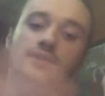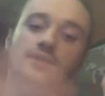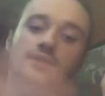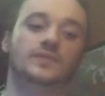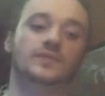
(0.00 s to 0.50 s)
Like
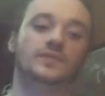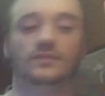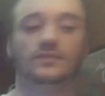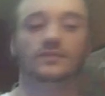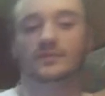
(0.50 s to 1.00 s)

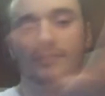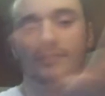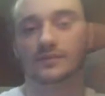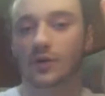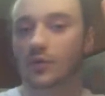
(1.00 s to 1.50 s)
I'm
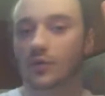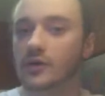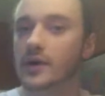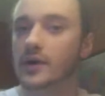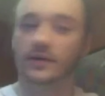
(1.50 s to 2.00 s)
waiting up on
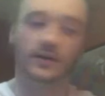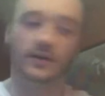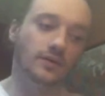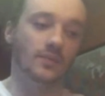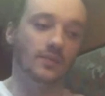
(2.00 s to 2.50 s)
that, but
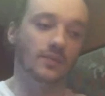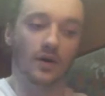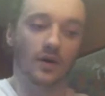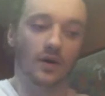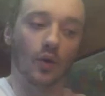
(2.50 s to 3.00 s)
like,
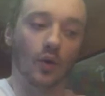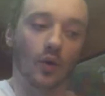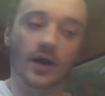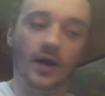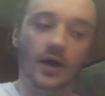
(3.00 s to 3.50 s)

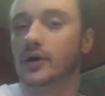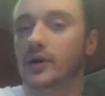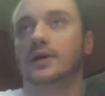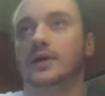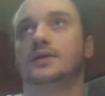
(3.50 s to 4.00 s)
well, I'm not
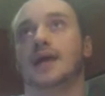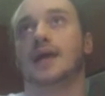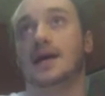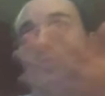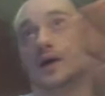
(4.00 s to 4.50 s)
because
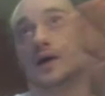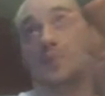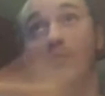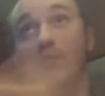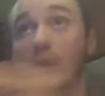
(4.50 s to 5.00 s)
that's
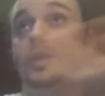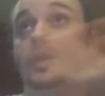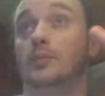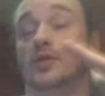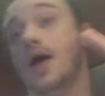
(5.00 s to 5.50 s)
totally
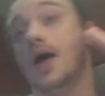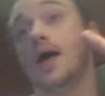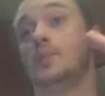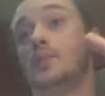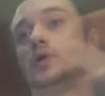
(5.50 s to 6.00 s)
that's